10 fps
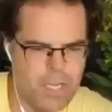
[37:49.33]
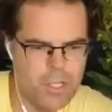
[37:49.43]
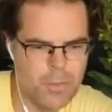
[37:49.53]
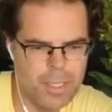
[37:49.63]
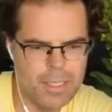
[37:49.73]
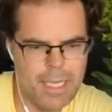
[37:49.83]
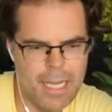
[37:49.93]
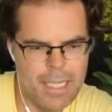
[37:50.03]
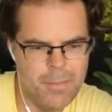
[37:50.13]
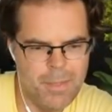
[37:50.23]
quickly,
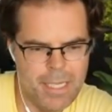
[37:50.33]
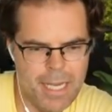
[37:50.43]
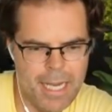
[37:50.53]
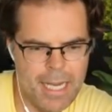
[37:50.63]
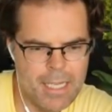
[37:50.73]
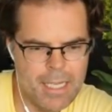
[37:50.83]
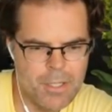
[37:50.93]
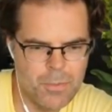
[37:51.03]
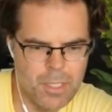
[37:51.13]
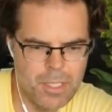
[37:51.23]
Hetty B asked
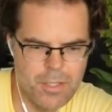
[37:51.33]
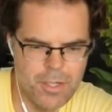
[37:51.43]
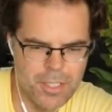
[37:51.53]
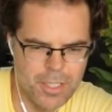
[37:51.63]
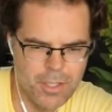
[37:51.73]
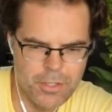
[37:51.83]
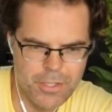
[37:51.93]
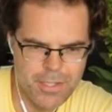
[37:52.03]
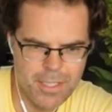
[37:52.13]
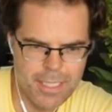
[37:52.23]
what stoner culture
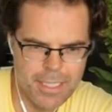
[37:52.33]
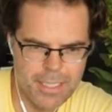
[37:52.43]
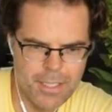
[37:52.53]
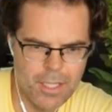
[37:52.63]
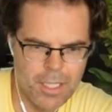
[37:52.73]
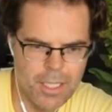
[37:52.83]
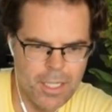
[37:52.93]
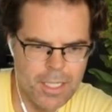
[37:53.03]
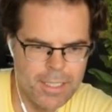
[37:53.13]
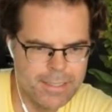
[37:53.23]
is like in Hong
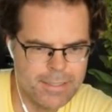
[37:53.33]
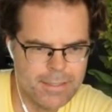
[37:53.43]
Kong.